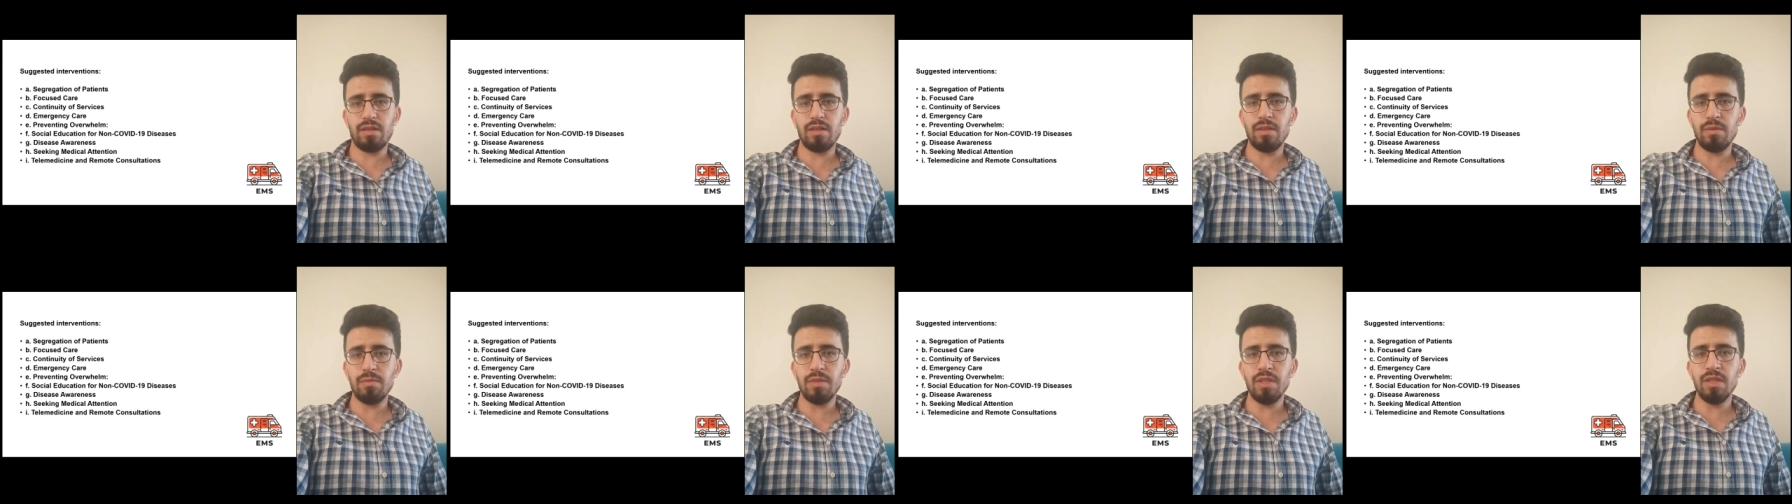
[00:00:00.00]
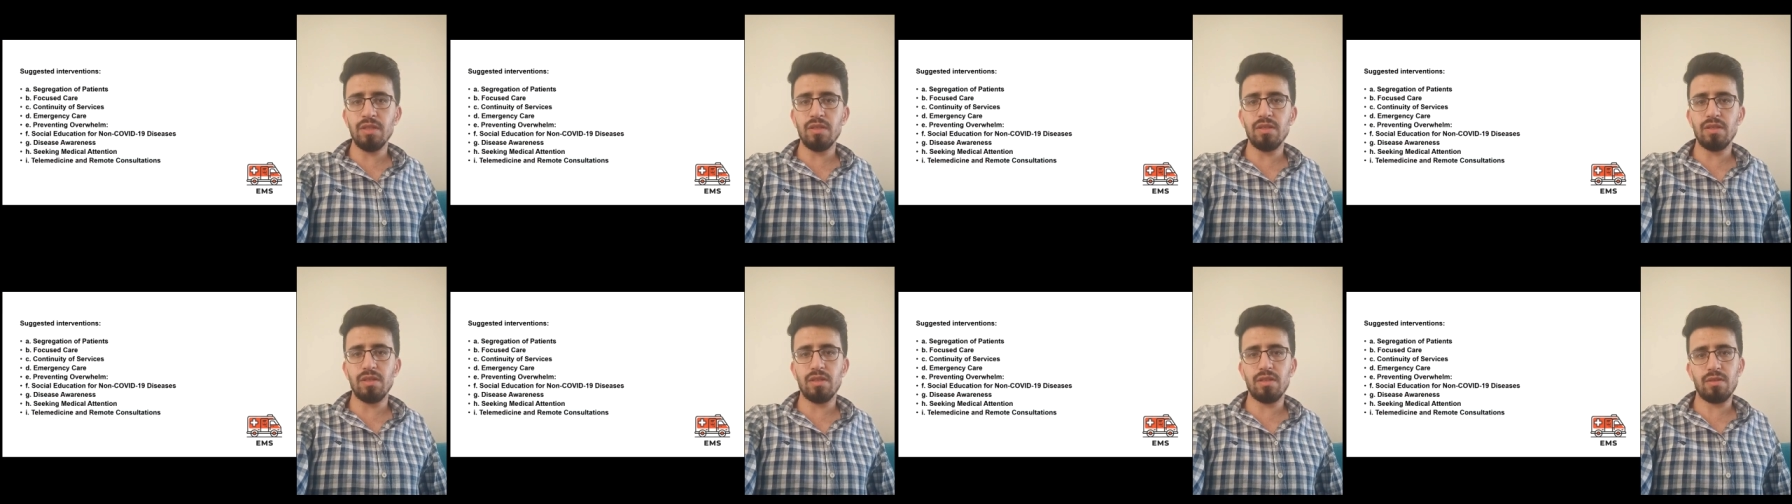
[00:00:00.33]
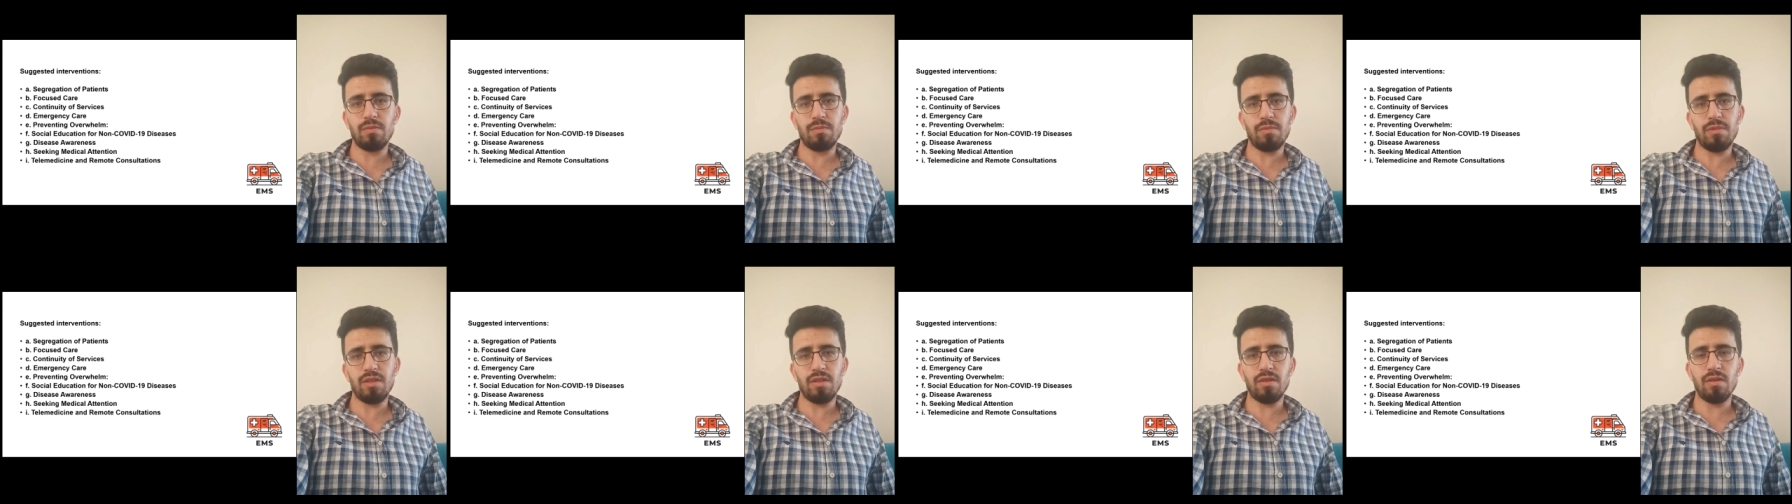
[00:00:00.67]

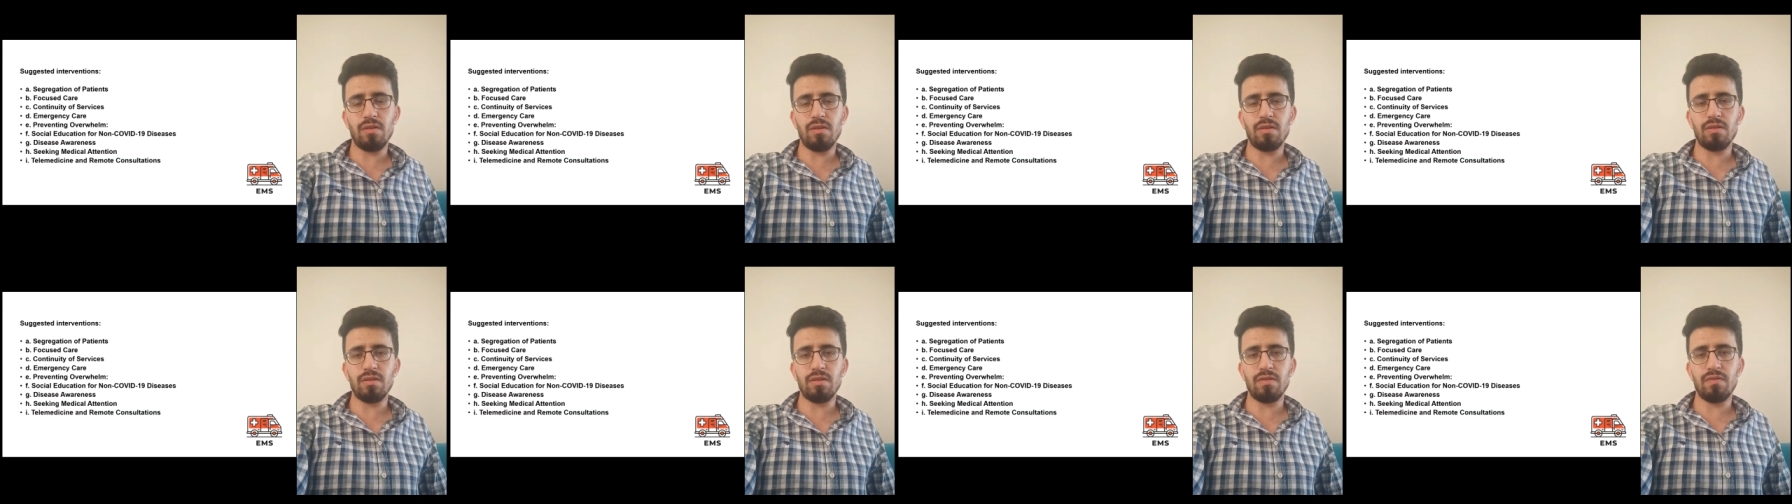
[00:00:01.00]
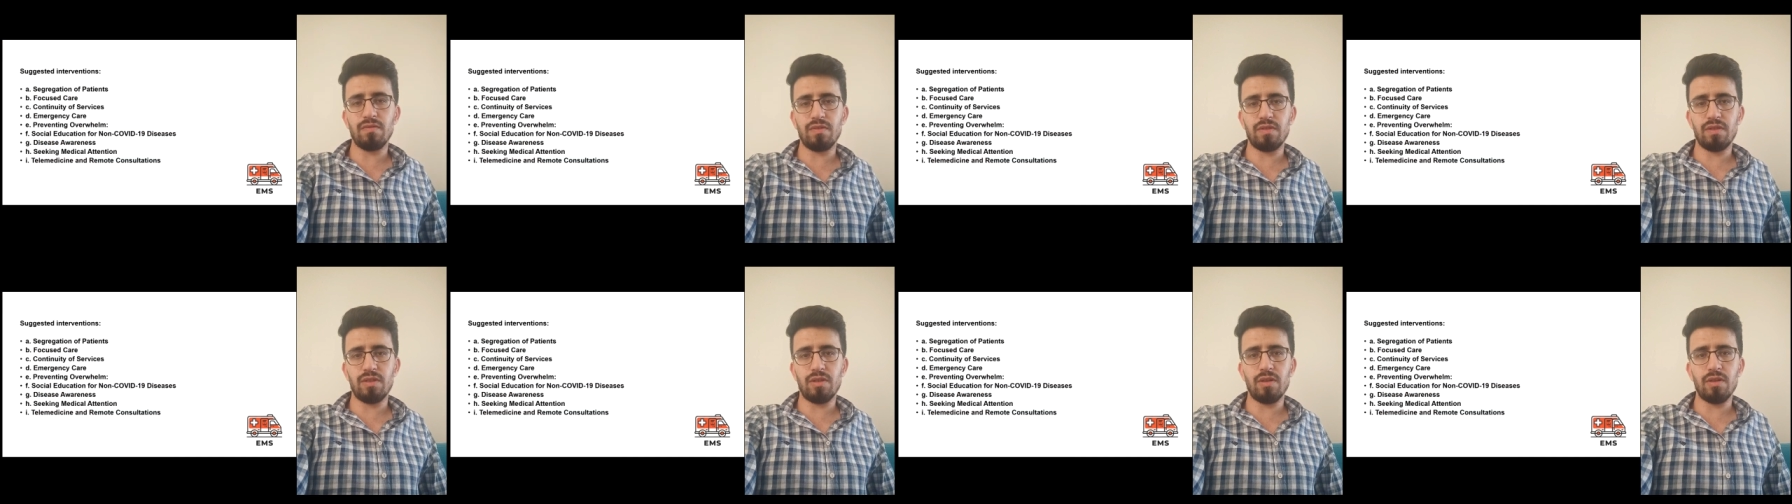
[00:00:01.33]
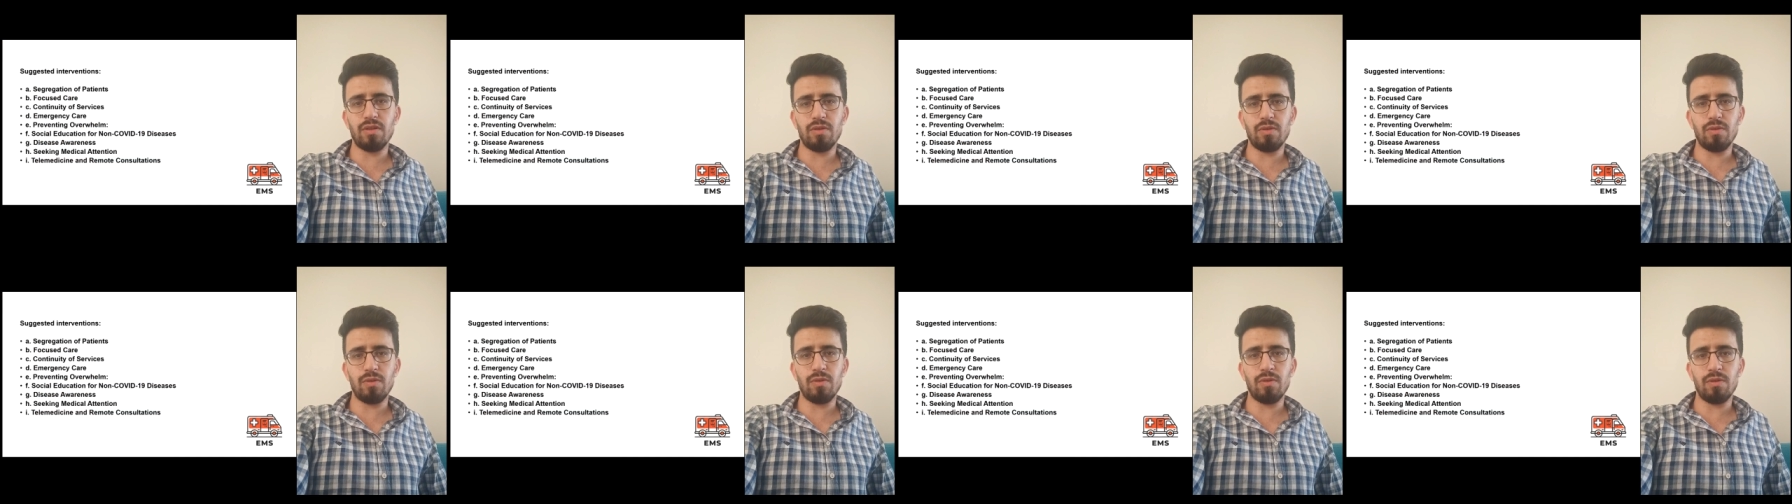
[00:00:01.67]
immediate medical
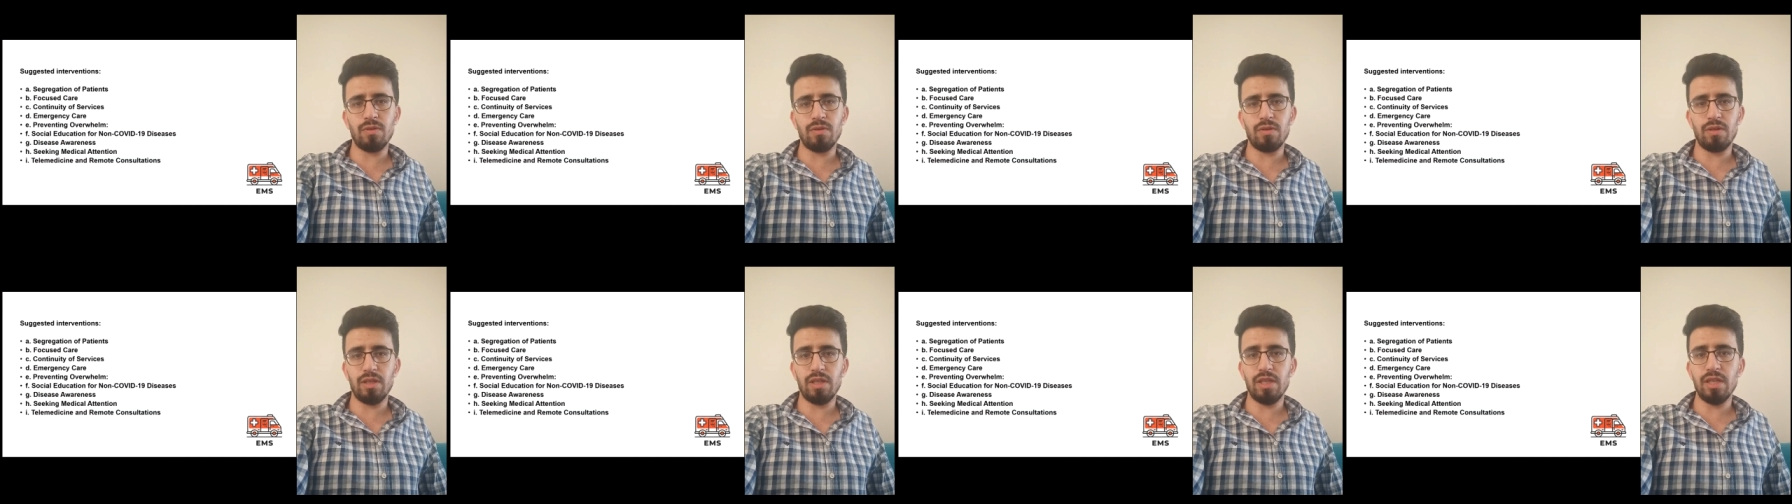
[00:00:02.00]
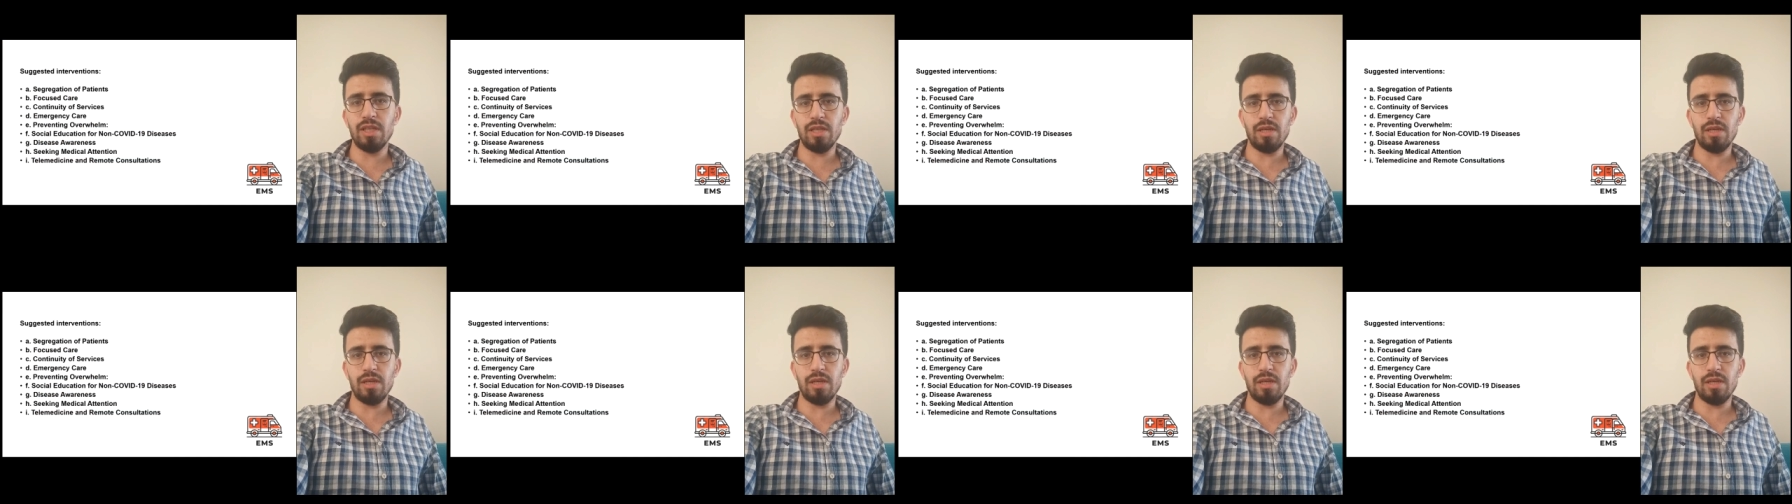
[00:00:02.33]
referral or